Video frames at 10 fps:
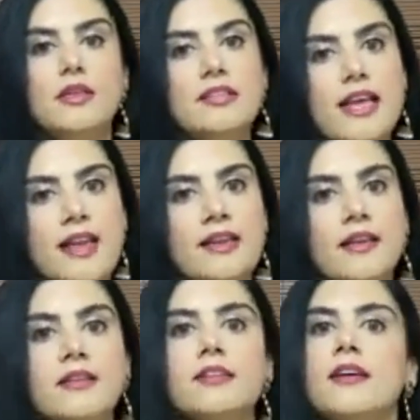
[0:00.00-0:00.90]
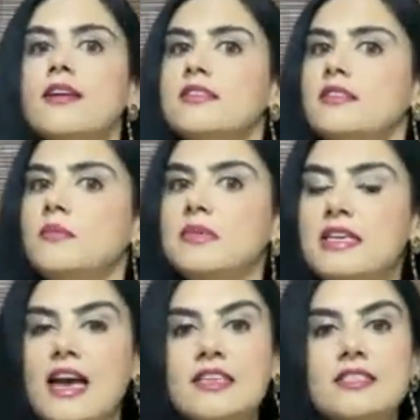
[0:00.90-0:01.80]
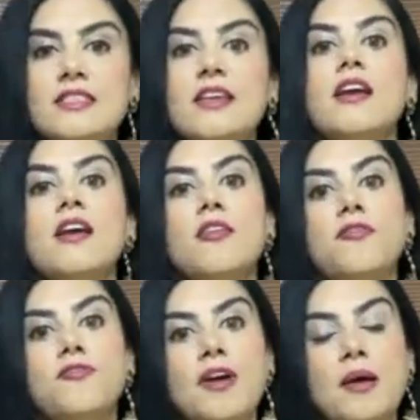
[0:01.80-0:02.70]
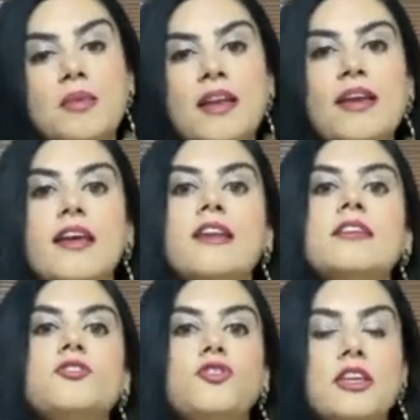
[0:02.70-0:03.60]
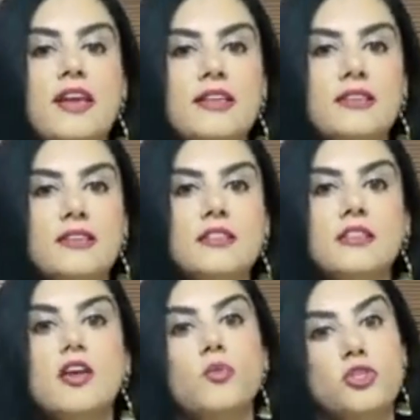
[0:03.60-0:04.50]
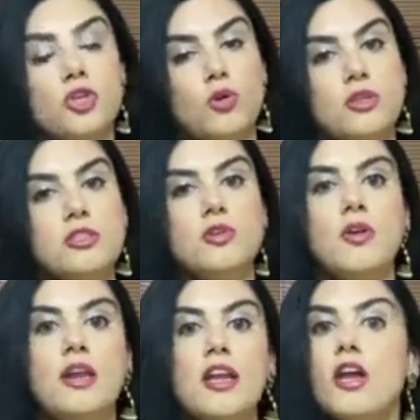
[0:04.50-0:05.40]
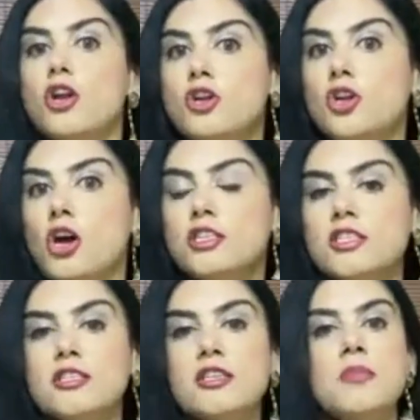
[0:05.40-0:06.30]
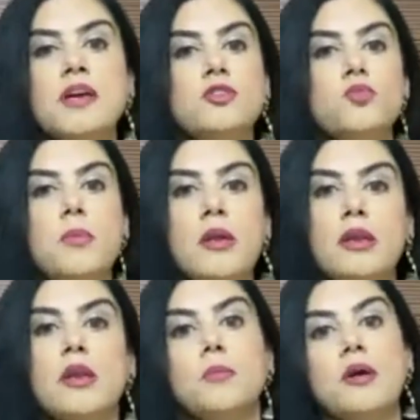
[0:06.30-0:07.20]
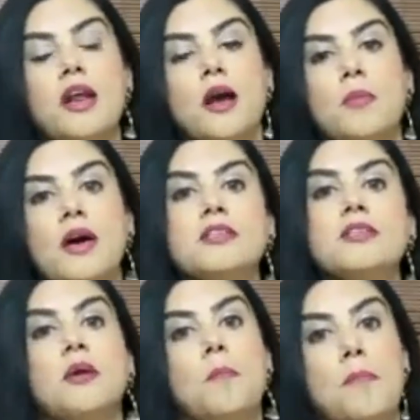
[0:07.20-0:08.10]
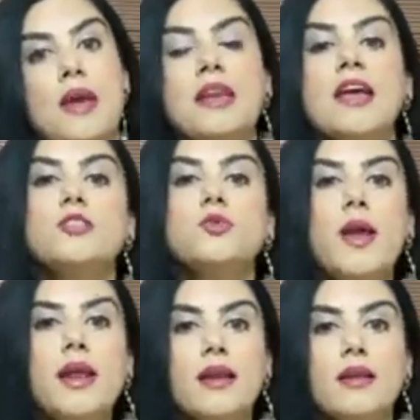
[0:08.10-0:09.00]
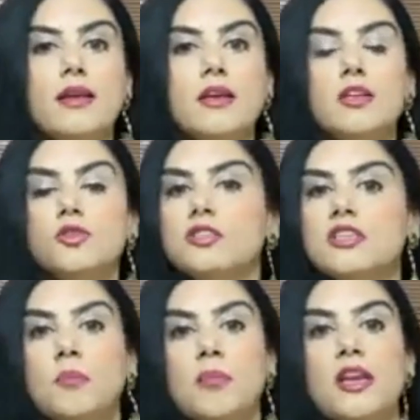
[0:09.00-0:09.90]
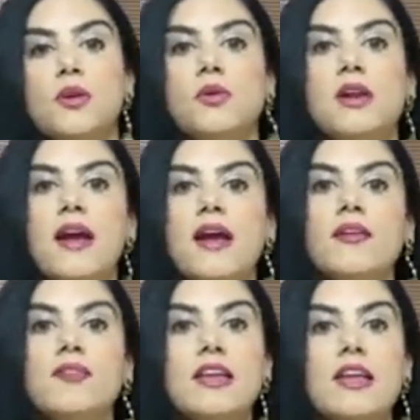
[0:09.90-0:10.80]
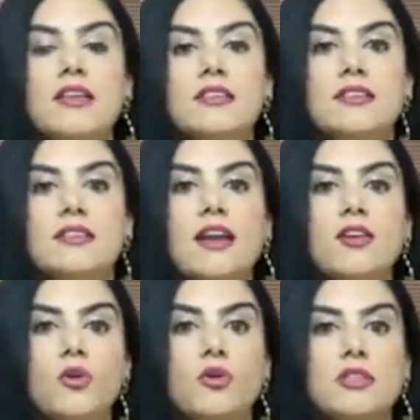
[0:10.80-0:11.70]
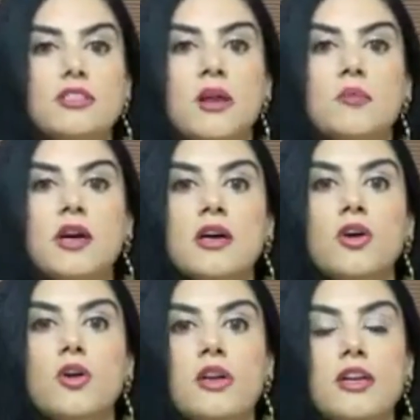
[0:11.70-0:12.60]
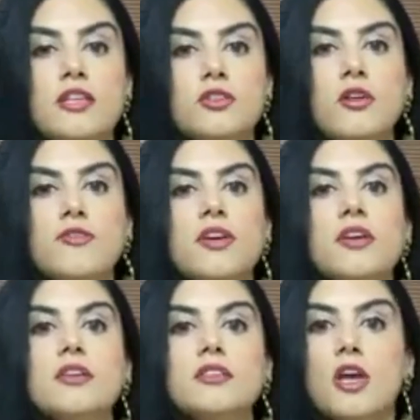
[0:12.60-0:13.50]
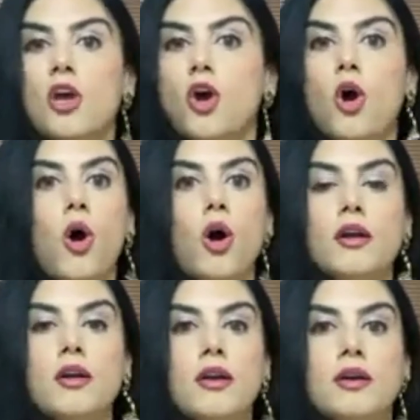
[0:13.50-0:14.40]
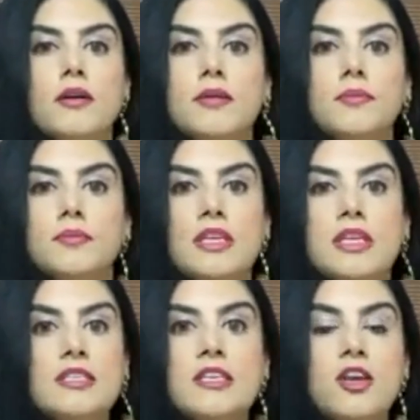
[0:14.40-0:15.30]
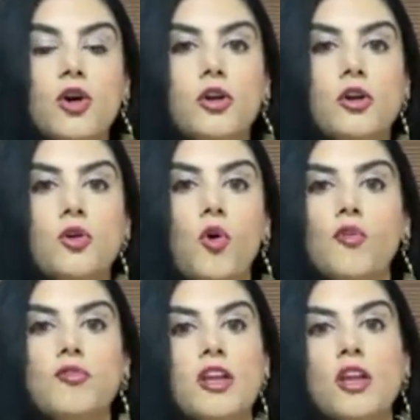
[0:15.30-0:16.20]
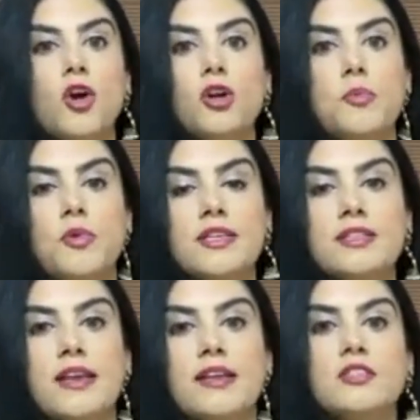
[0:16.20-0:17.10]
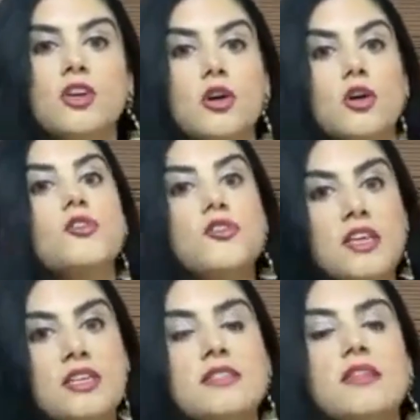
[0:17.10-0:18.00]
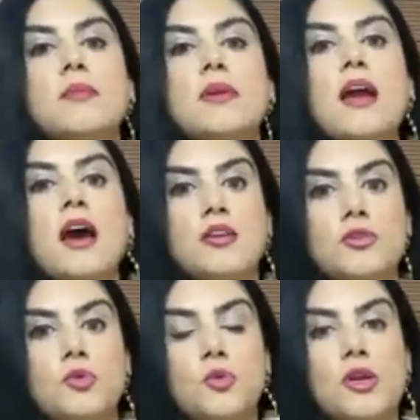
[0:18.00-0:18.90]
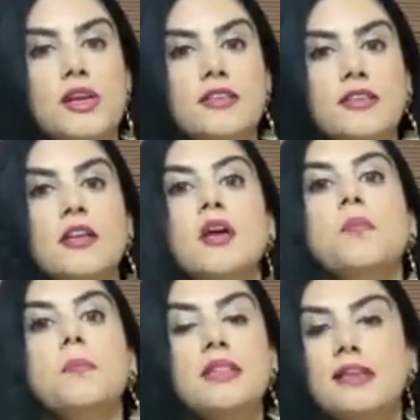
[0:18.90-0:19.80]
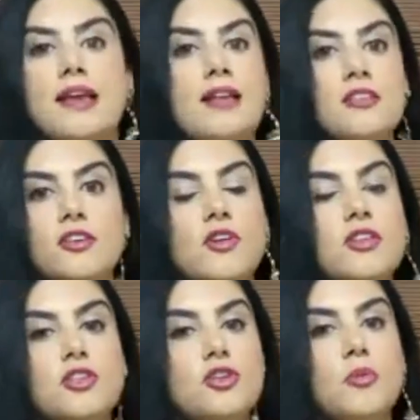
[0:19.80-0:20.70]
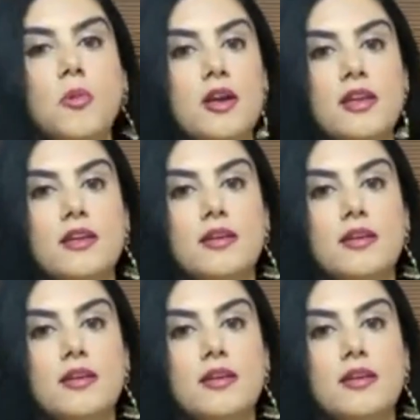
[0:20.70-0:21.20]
Then there are some nasty family hereditary cancers which are also running not just amongst women but amongst men as well. So somebody could have an intestine or a stomach or an esophagus or a um, kidney or an ovary or a breast cancer reasonably uncorrelated but the cancer runs in your body.